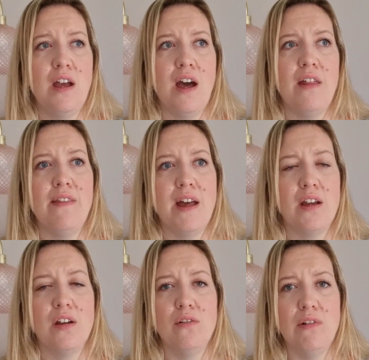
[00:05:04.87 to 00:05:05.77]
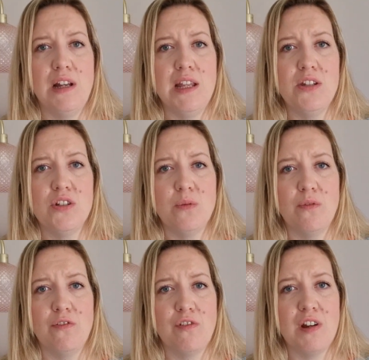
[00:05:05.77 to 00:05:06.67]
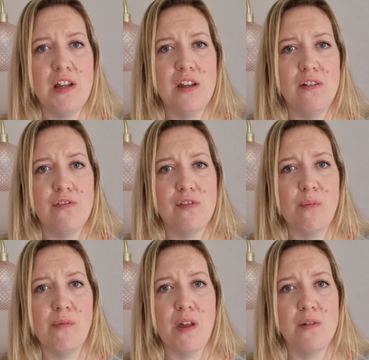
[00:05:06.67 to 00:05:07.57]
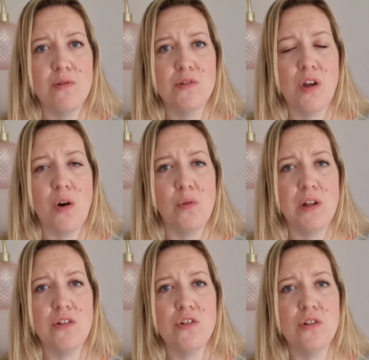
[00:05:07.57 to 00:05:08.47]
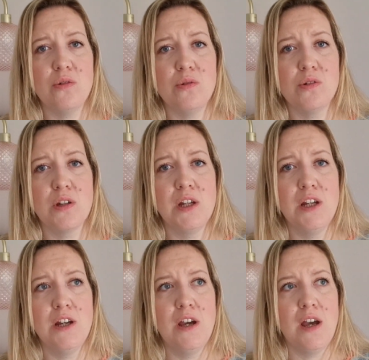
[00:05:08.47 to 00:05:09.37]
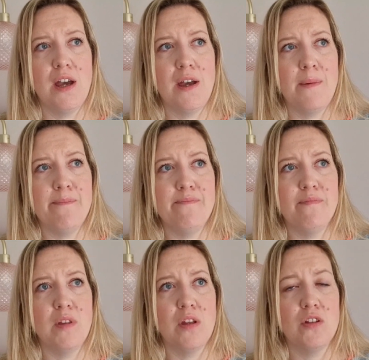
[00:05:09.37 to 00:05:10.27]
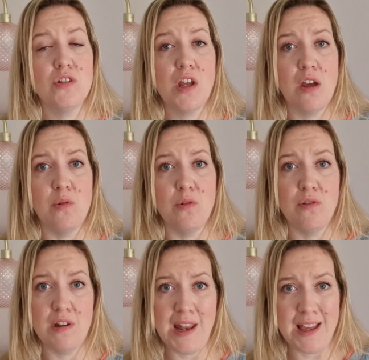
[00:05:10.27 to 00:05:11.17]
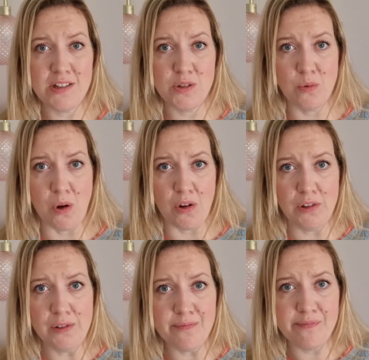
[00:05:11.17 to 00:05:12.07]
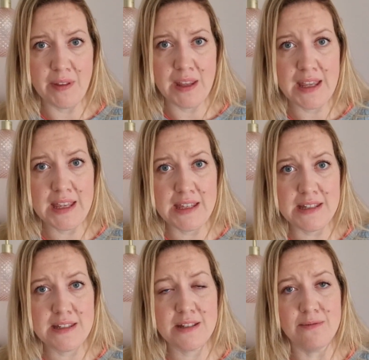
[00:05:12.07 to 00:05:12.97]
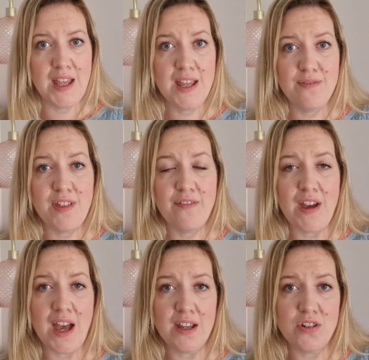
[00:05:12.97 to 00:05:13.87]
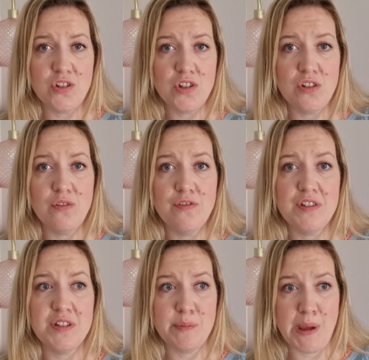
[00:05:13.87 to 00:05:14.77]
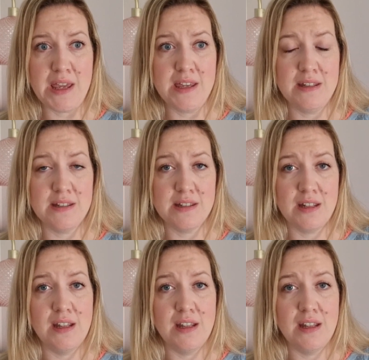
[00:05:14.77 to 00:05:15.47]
and that can release you and free you from those old issues. So the next one is, if they've asked you for space,